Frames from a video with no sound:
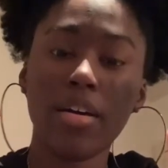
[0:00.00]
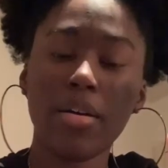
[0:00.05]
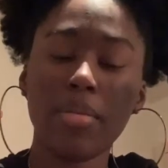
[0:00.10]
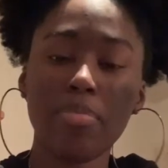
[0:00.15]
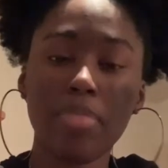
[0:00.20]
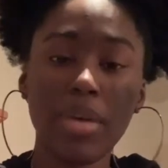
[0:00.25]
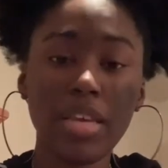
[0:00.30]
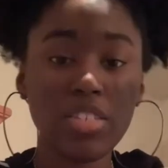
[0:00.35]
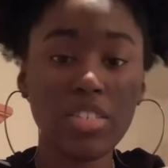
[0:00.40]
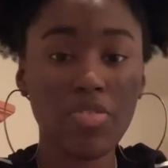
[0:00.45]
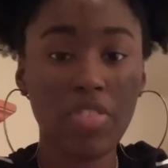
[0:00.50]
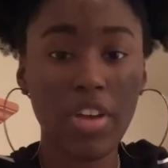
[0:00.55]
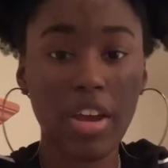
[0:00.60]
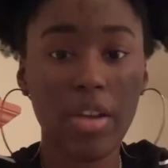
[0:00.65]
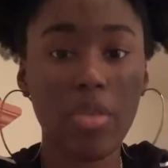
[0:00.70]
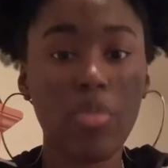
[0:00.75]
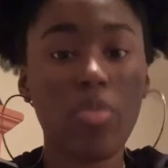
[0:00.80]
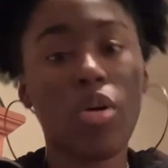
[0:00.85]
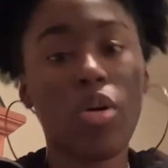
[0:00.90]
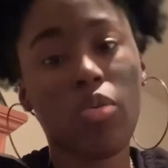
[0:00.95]
best
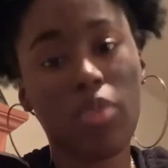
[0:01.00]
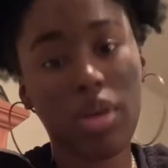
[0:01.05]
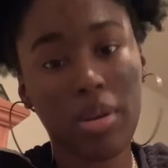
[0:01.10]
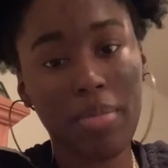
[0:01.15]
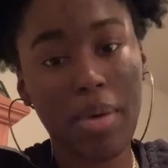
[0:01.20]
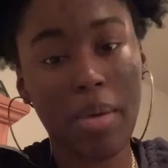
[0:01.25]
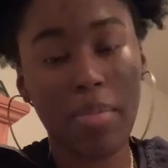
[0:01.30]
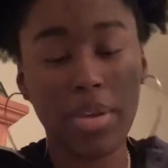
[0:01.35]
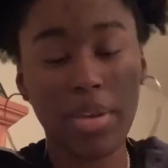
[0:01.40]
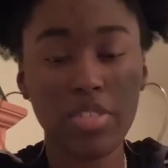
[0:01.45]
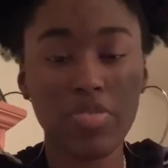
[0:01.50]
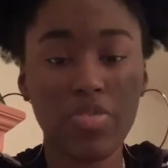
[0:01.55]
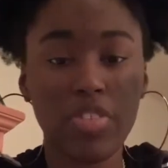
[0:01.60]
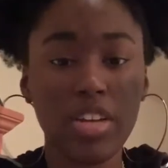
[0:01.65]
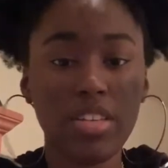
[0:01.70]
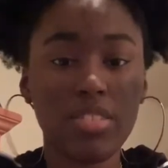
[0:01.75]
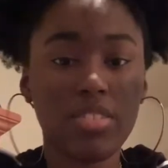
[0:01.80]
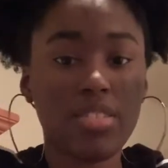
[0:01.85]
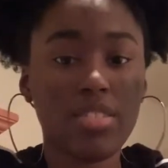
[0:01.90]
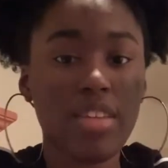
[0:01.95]
friend, well, one of my best
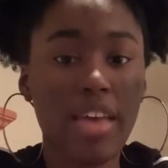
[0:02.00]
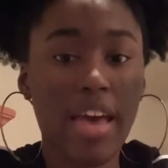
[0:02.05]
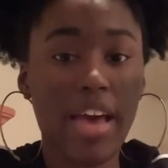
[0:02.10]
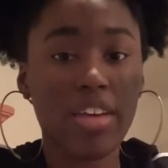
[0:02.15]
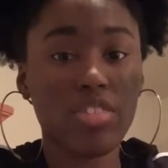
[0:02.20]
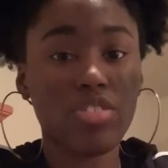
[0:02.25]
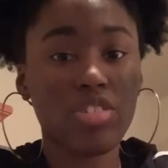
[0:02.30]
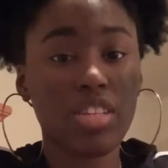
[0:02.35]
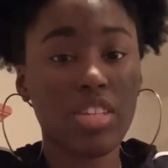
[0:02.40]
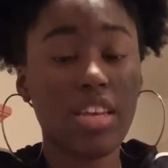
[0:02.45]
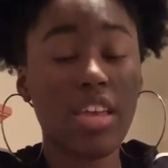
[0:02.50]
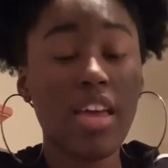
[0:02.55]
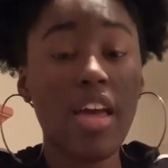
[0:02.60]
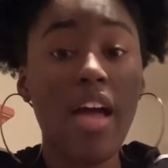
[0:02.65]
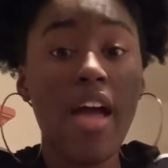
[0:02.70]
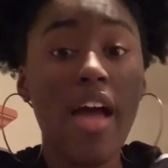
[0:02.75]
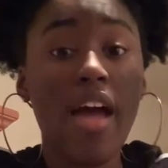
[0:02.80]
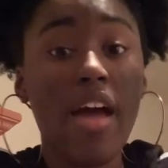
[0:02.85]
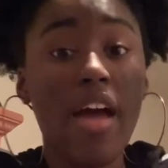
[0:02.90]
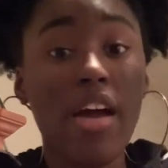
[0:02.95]
friends actually,
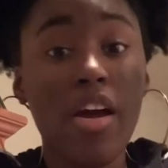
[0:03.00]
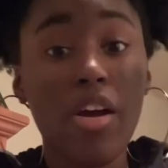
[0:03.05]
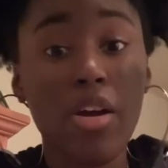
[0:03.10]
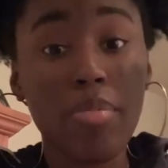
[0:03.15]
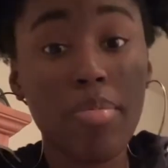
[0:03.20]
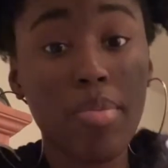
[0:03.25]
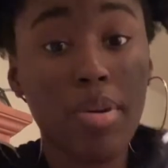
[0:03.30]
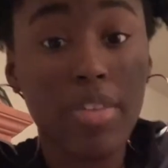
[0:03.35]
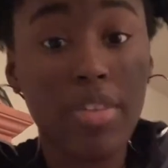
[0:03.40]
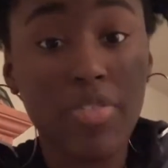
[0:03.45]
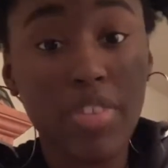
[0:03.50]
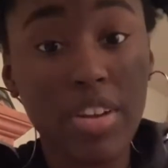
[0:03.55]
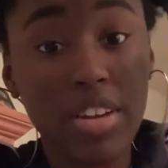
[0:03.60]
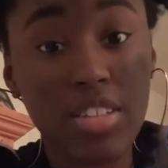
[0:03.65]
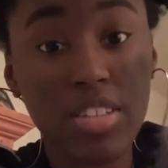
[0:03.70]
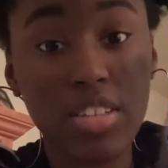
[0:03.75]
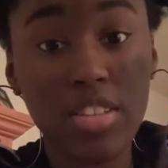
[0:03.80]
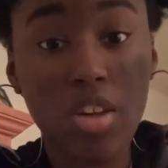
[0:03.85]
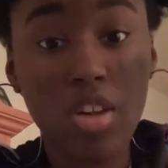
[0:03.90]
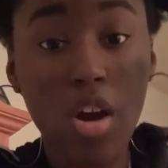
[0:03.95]
her boyfriend
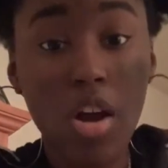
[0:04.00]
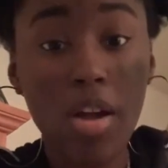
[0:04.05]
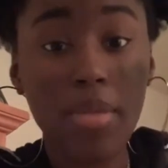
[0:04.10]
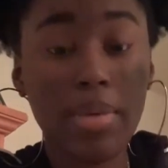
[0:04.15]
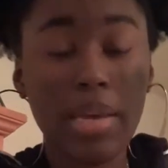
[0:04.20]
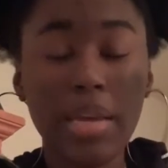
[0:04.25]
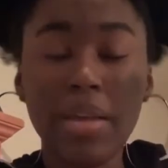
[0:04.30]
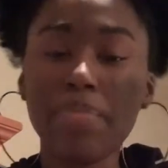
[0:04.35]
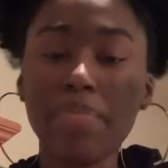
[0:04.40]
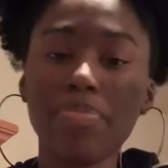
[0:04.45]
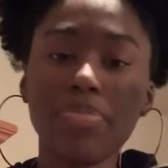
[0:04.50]
is in the Army.